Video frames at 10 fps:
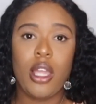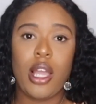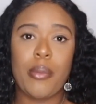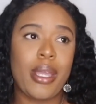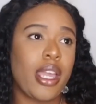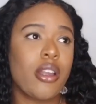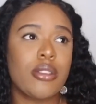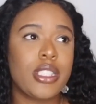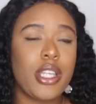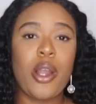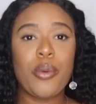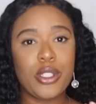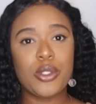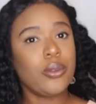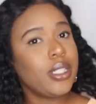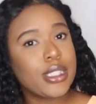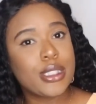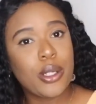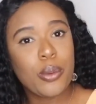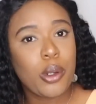I mean, I ain't gonna tell y'all where the store is. I
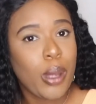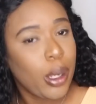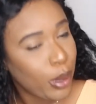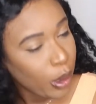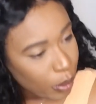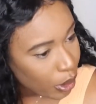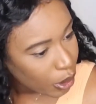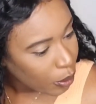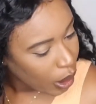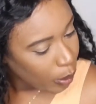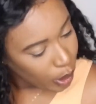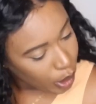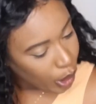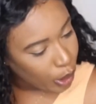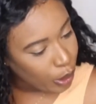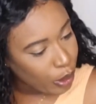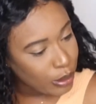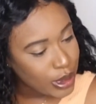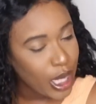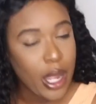don't want nobody to be up in there while I'm in there, you know what I'm
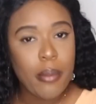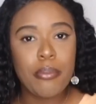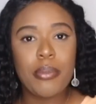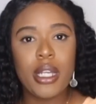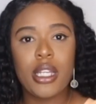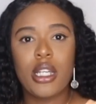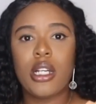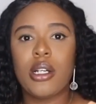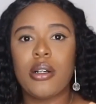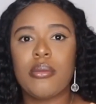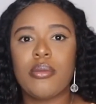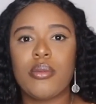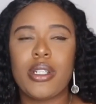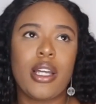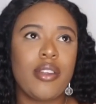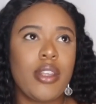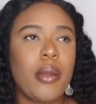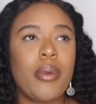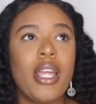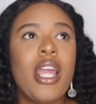saying? But well, not even that,
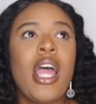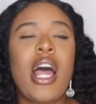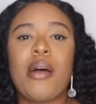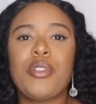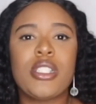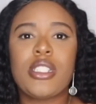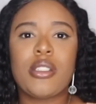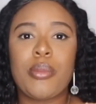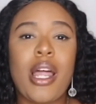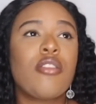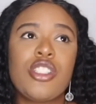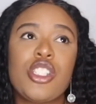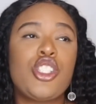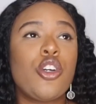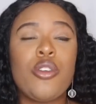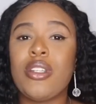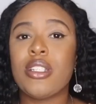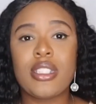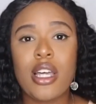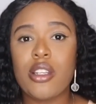but I'll just show you the
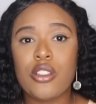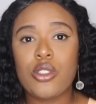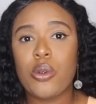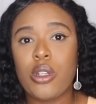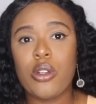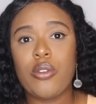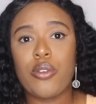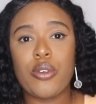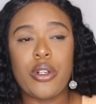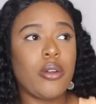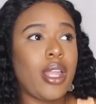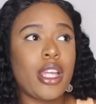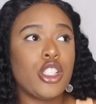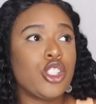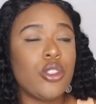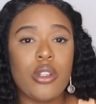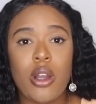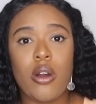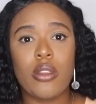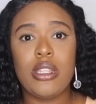inside of the store though, for real, like, and show
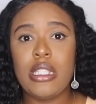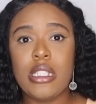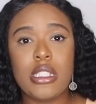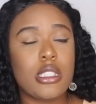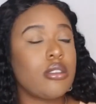y'all this.